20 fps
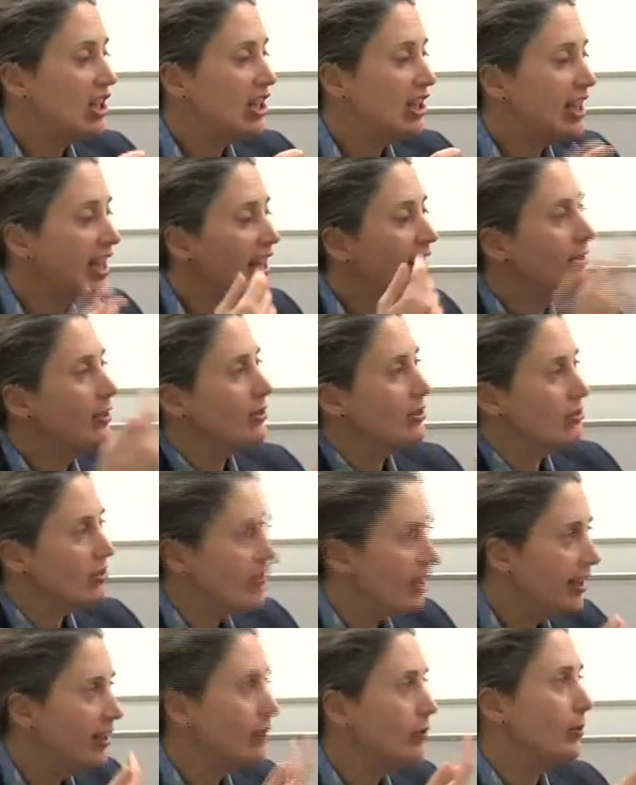they
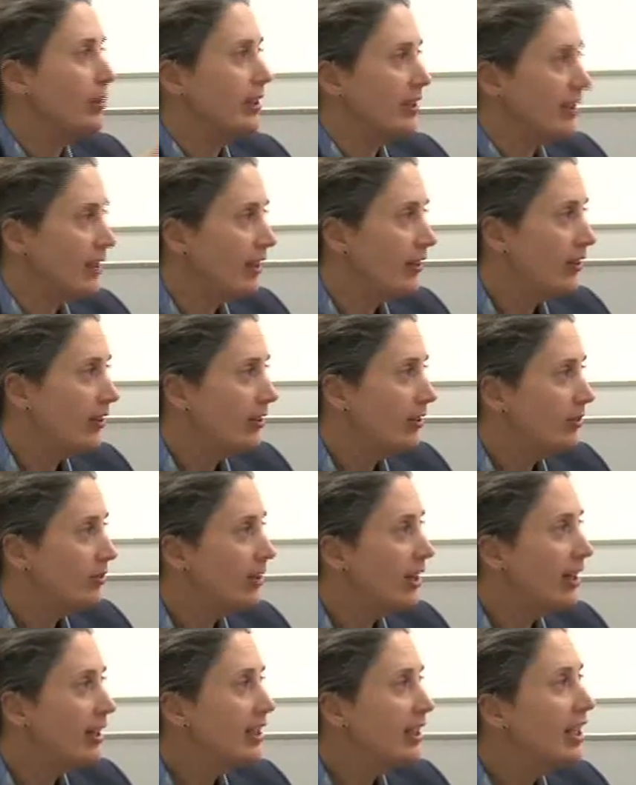understand one another,
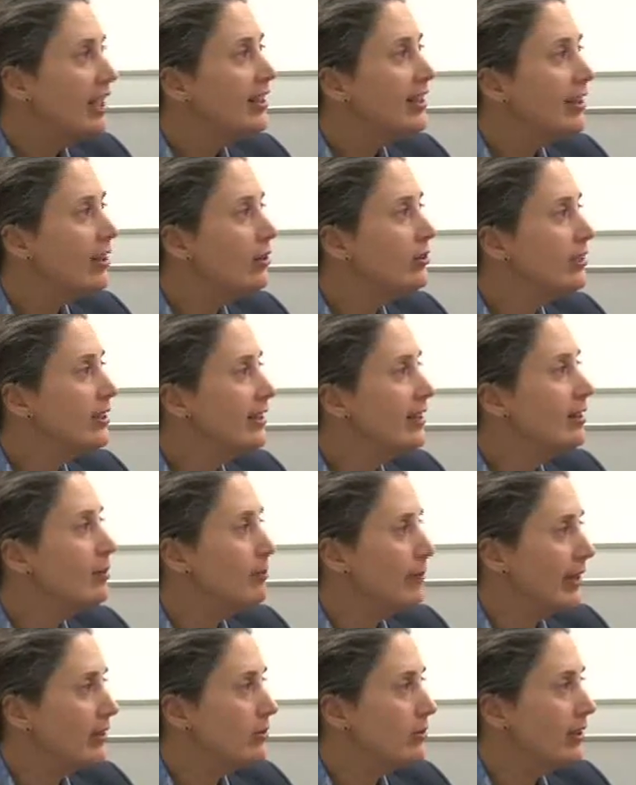right? They don't need the
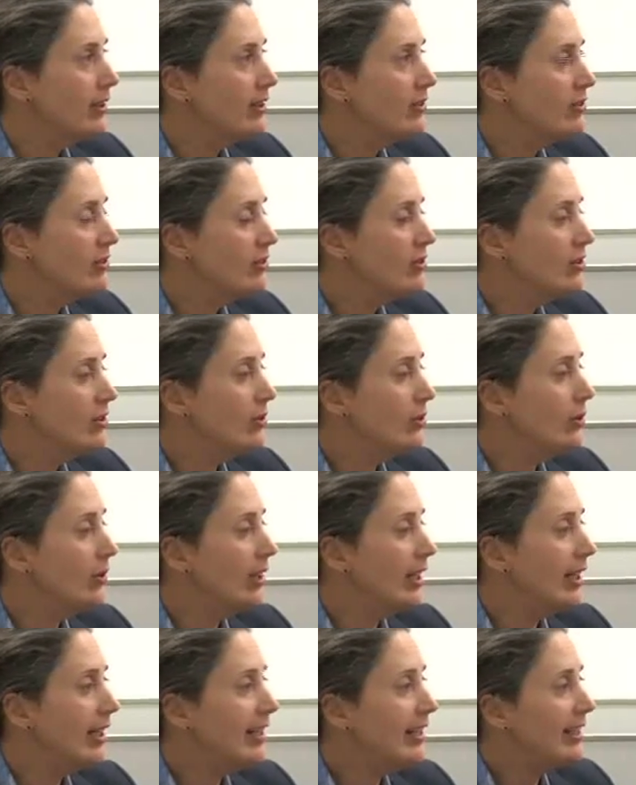metrics
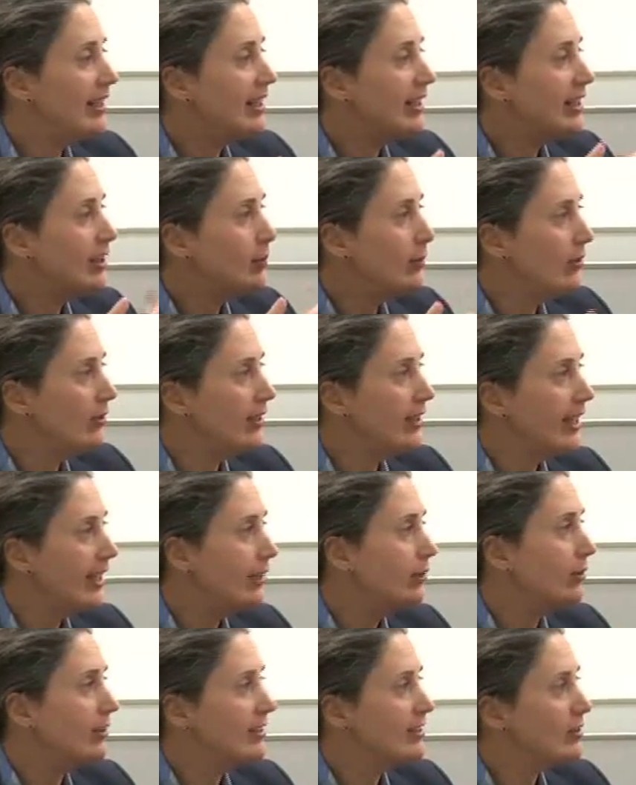to
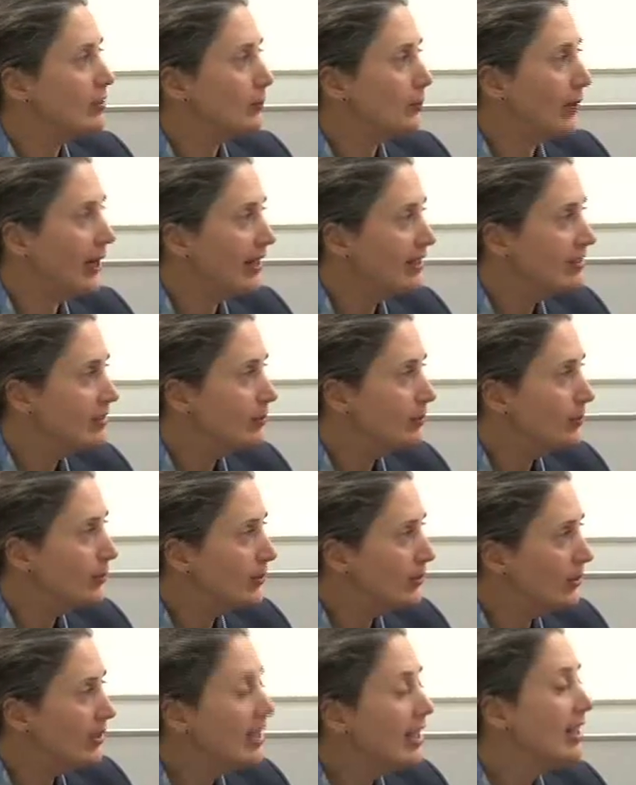communicate or express,
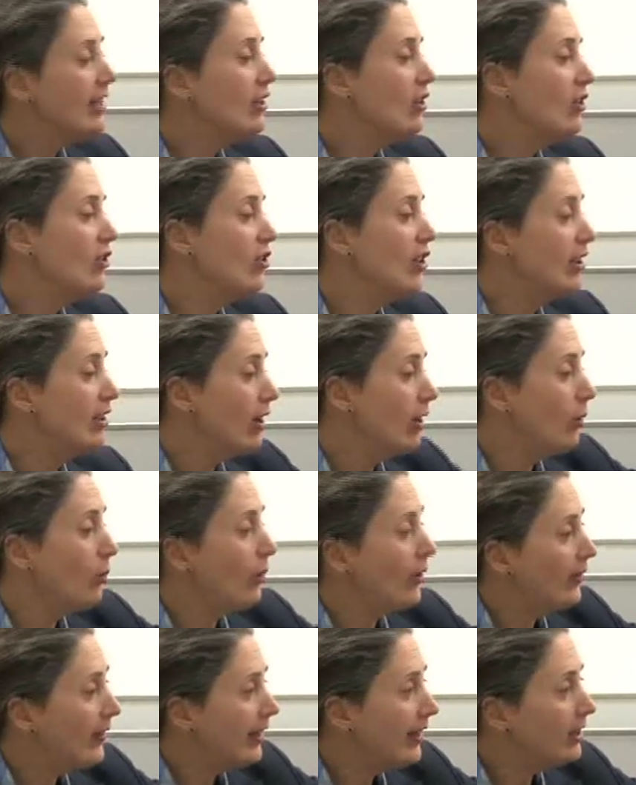but they know
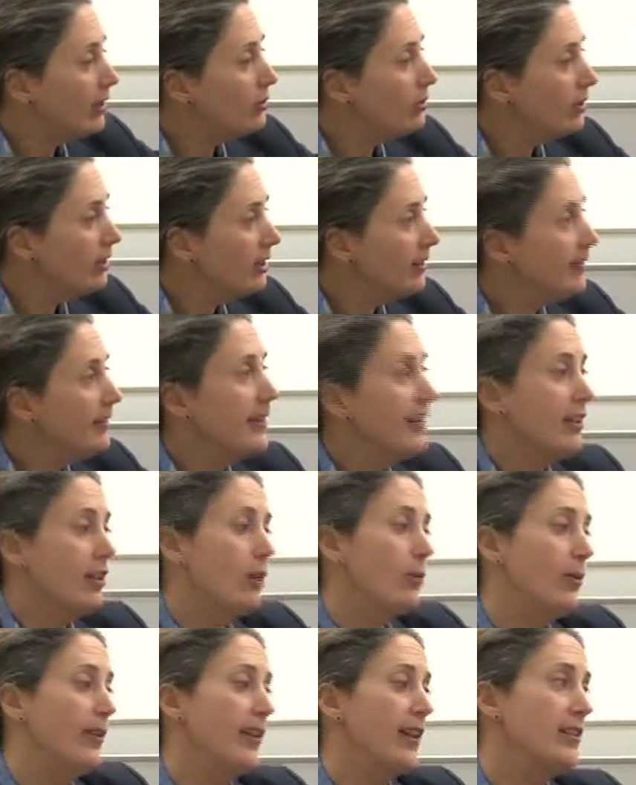where they agree, they
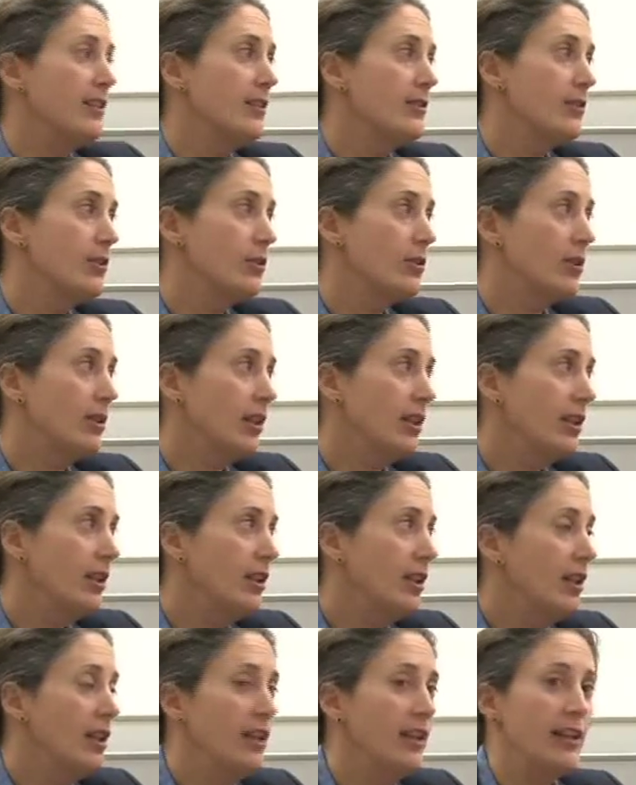know where they disagree,
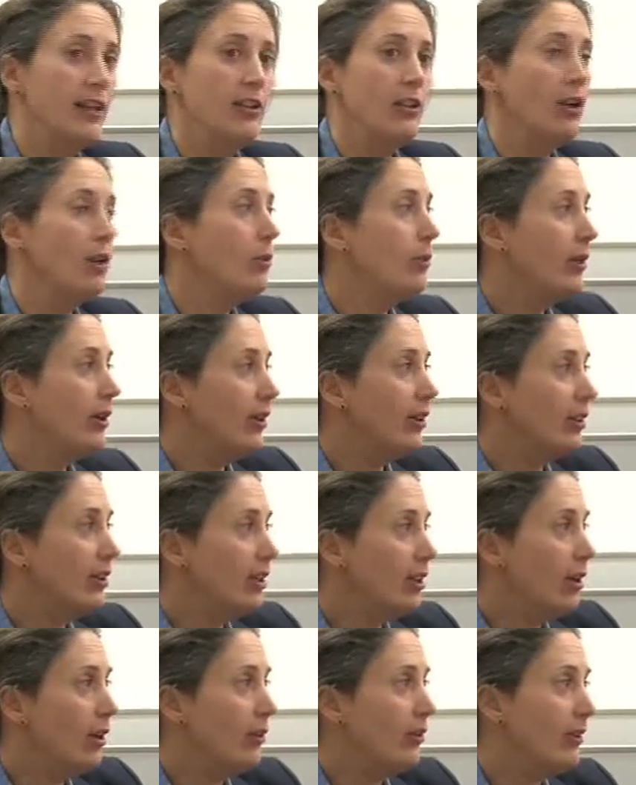they know where,
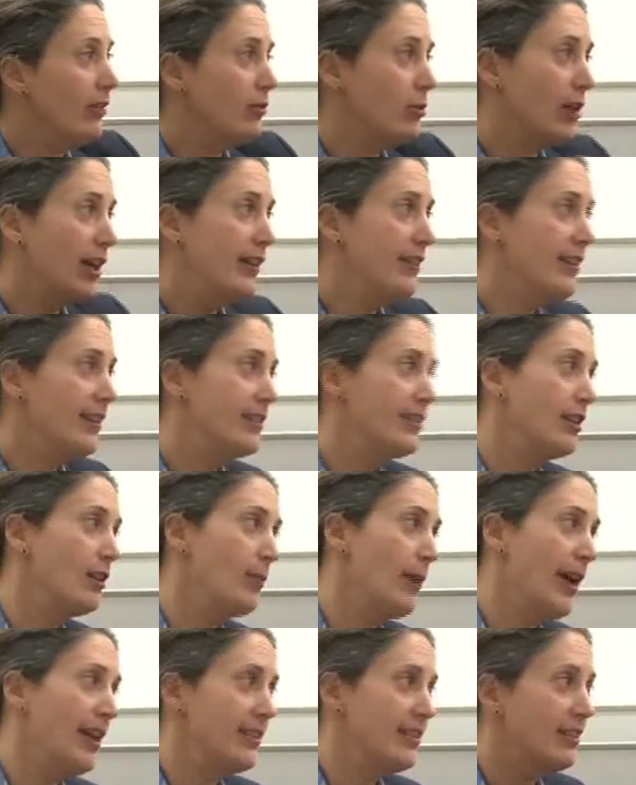you know, they've tried things in the
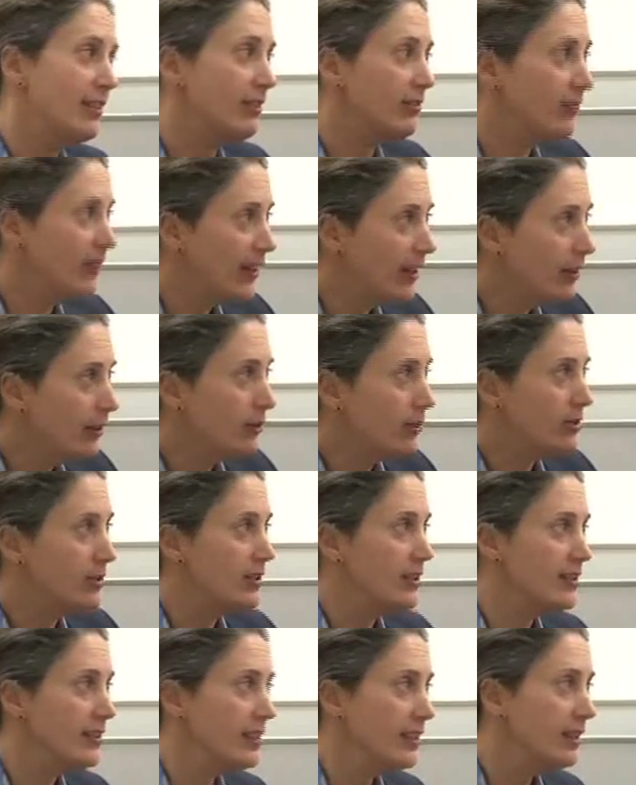past that have failed or
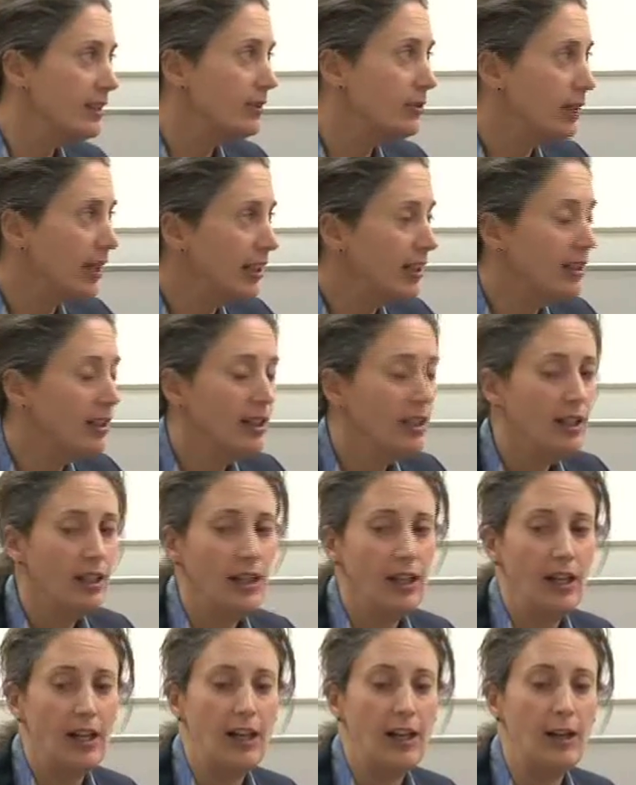succeeded, right?
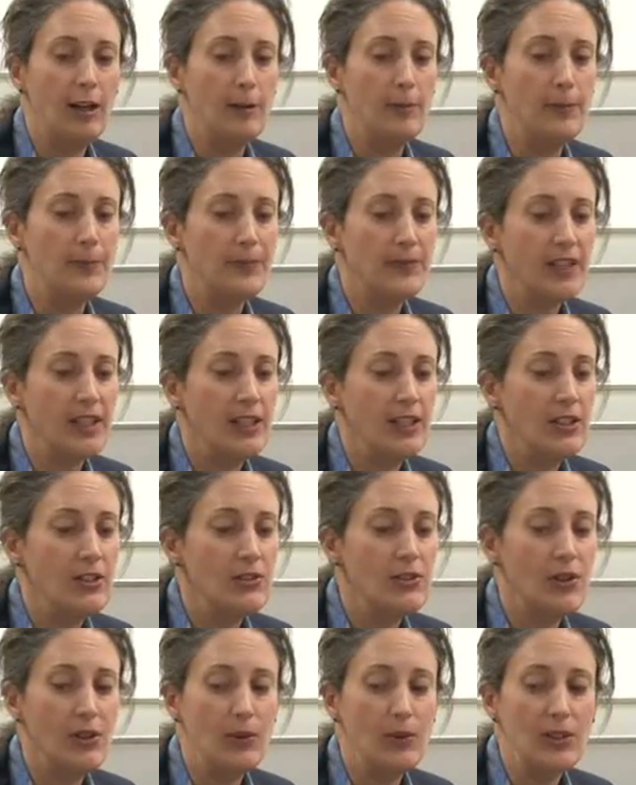
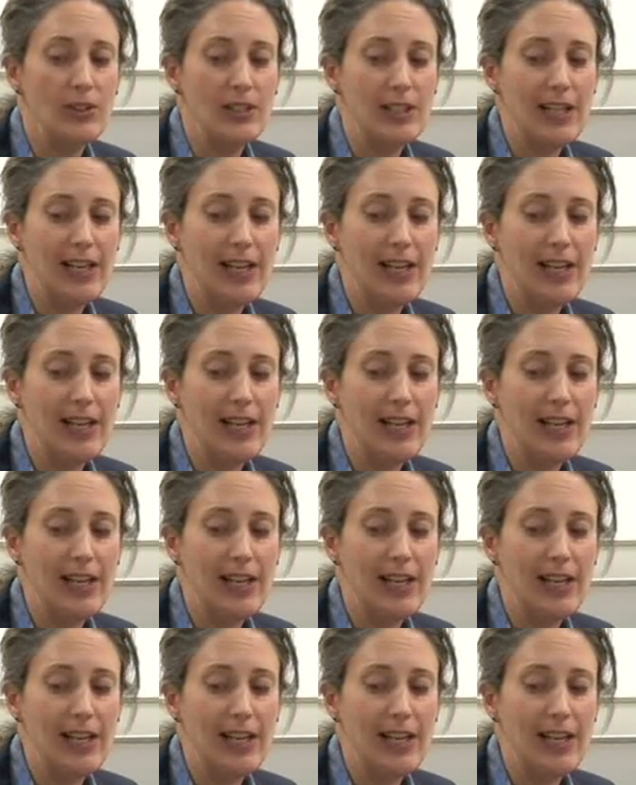So,